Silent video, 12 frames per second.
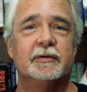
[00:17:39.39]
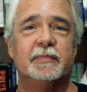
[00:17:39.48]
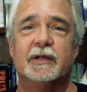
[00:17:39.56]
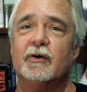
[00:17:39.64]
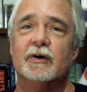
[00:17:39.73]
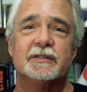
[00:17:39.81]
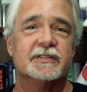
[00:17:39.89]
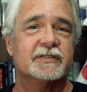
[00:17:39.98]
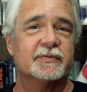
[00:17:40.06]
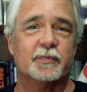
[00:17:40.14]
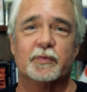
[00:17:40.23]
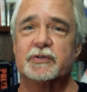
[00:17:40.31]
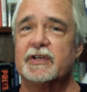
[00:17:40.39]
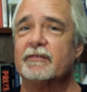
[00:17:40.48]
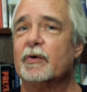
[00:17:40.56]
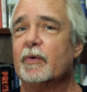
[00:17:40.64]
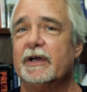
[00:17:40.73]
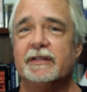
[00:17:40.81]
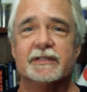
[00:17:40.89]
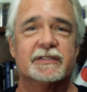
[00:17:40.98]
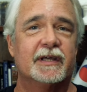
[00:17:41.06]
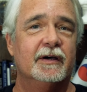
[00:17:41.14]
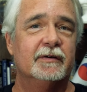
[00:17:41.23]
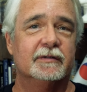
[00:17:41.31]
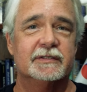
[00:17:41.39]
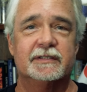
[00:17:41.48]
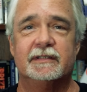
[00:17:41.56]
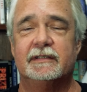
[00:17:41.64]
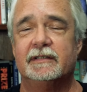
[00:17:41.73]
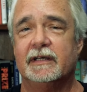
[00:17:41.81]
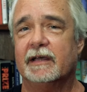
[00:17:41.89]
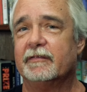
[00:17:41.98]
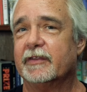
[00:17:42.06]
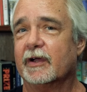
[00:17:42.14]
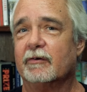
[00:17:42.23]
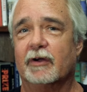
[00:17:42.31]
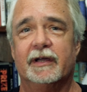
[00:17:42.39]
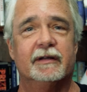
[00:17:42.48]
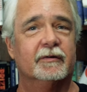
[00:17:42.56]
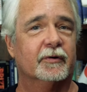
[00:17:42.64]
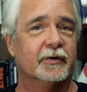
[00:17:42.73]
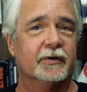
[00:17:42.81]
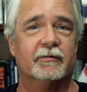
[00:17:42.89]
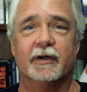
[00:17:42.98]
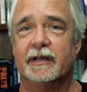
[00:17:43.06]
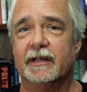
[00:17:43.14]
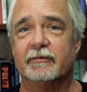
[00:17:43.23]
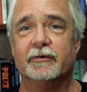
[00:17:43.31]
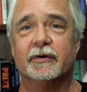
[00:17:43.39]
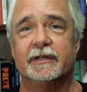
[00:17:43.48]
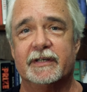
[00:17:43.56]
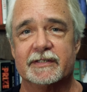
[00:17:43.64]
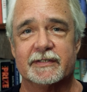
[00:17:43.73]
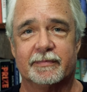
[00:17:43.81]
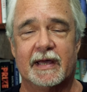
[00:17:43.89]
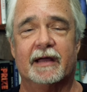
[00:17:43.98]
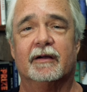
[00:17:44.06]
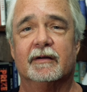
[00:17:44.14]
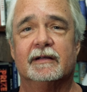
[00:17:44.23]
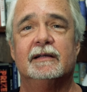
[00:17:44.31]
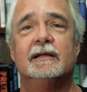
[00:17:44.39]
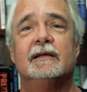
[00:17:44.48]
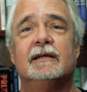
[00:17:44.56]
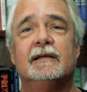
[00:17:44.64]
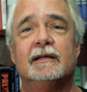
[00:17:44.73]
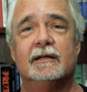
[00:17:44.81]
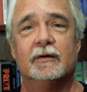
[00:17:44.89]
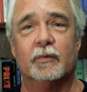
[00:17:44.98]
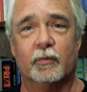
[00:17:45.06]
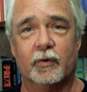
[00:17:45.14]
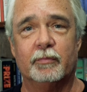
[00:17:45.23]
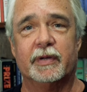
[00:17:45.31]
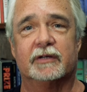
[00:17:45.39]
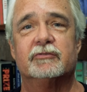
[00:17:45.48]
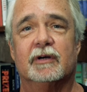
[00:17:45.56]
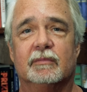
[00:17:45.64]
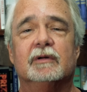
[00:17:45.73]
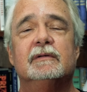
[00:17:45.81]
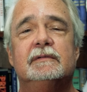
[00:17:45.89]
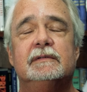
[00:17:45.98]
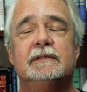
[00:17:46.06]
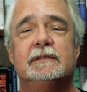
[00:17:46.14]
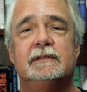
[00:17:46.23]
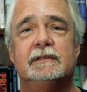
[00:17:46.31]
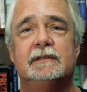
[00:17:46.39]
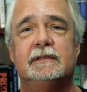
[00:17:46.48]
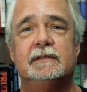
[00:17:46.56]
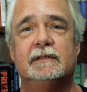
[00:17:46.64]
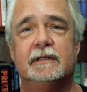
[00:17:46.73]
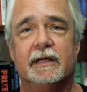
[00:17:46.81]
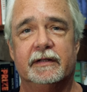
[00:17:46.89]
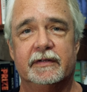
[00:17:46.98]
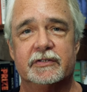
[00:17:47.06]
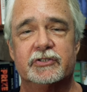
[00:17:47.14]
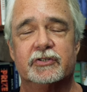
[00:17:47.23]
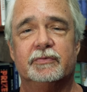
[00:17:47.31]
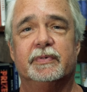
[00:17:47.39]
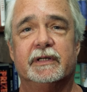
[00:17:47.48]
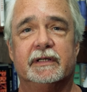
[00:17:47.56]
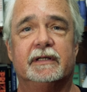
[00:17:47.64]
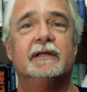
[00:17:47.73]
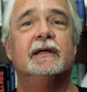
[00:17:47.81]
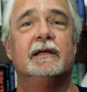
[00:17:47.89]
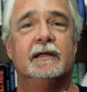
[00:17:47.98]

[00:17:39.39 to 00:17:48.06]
Because whichever way this goes, if they're right or you're right, it really doesn't matter. We're in big trouble. And this should be